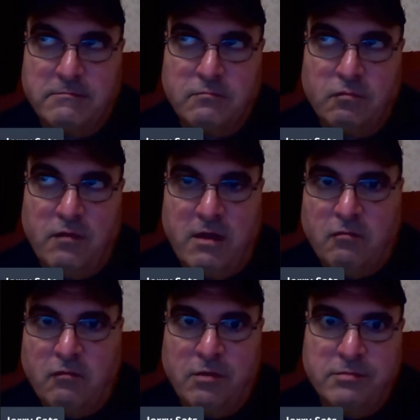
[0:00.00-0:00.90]

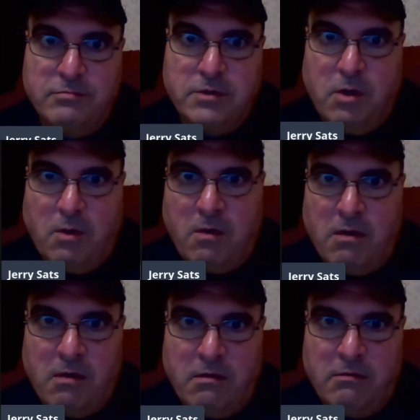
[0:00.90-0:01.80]
railroad
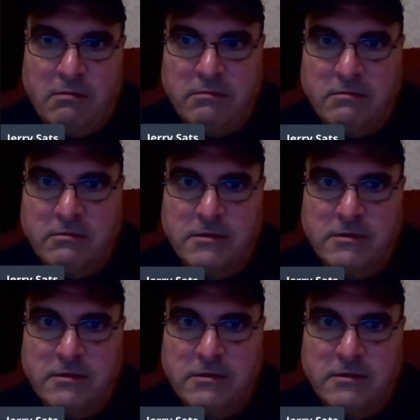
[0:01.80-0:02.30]
car